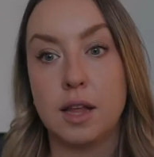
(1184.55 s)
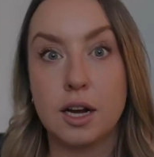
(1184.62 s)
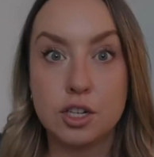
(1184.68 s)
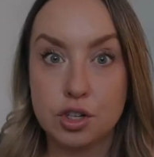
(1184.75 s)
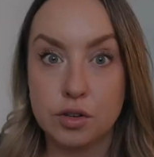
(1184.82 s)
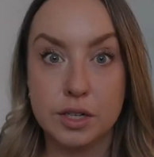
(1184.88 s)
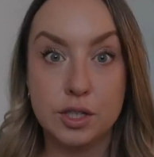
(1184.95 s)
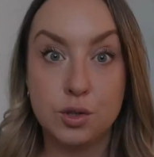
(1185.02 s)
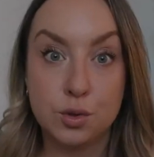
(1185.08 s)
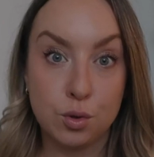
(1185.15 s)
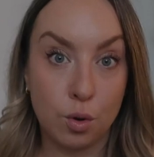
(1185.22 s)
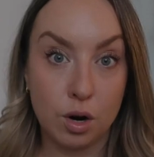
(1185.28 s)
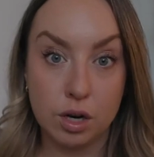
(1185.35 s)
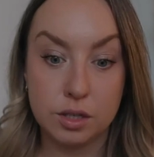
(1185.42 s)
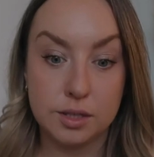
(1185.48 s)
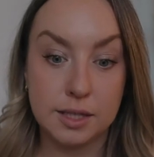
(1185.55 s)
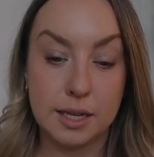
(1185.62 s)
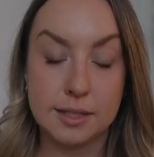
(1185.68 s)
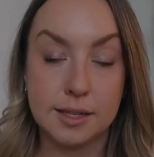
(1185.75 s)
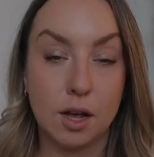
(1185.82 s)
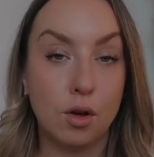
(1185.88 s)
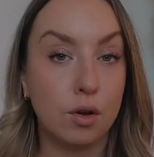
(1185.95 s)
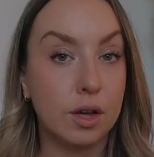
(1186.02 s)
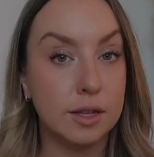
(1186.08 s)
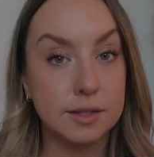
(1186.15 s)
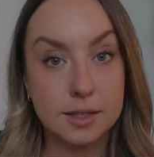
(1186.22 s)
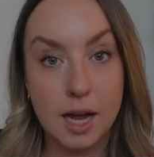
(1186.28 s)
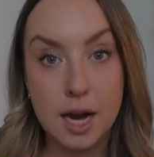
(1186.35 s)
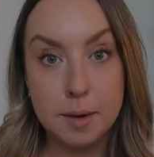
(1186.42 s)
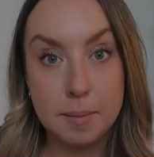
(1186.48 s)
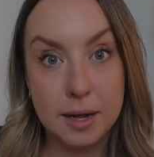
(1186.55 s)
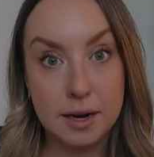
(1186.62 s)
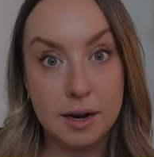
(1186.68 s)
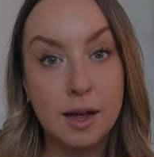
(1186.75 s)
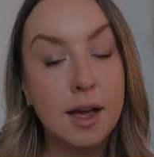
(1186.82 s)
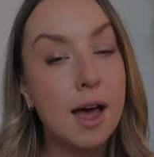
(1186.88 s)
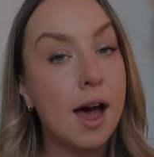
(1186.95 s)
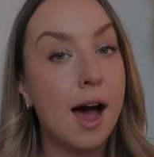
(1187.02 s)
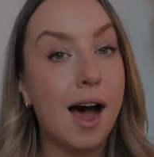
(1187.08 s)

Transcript: luxury stores that sell consignment.